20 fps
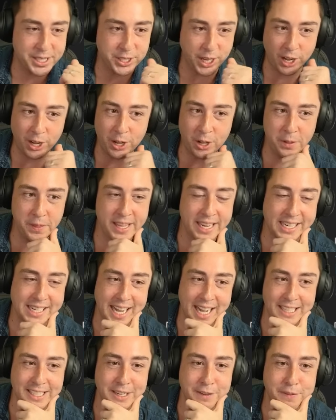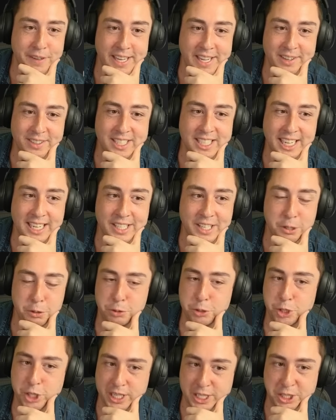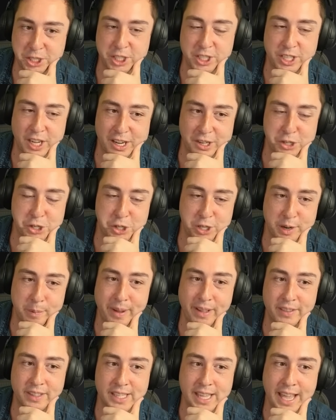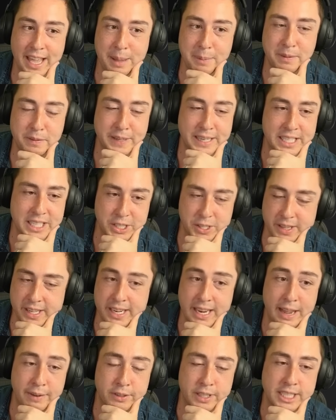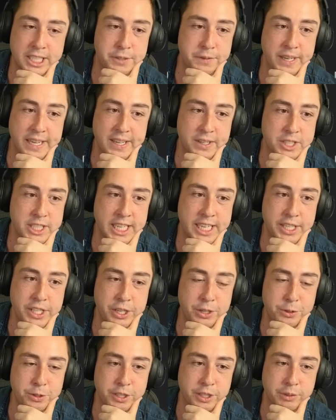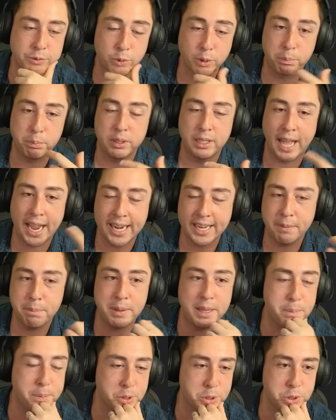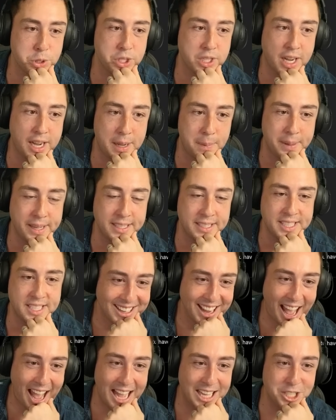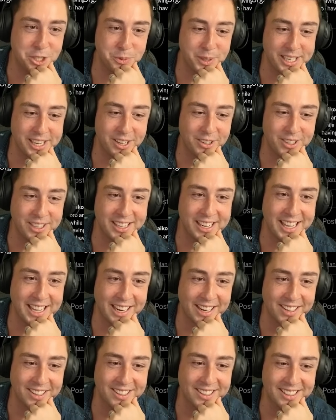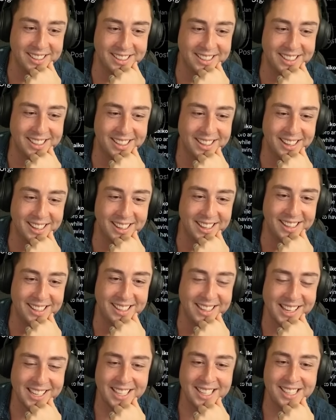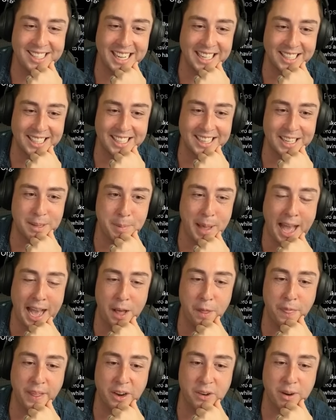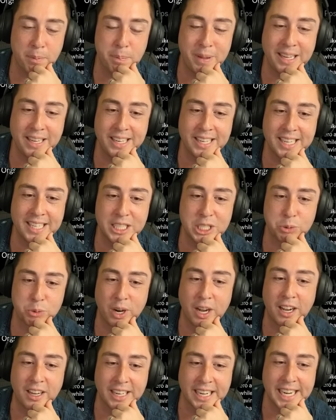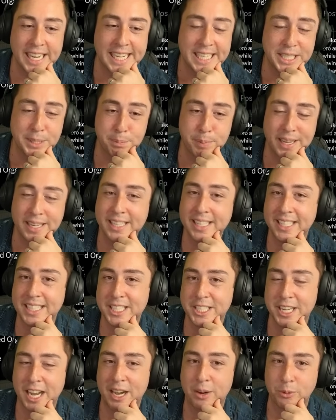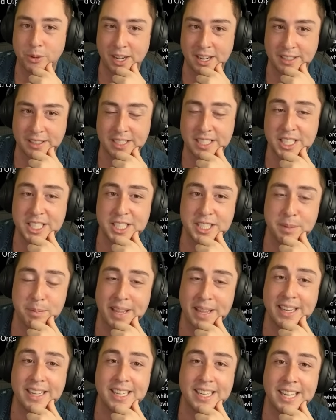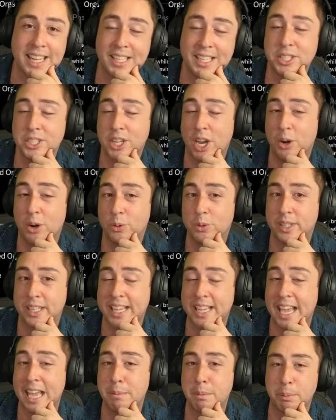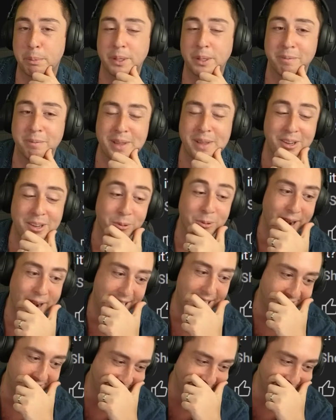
all the Ananta videos I do just to talk shit about the game, and finds all the Neverness videos I do to reply to people's comments, as we noted here. Telling them how their opinion is wrong and his opinion is not wrong, because his opinion is only capable of being right.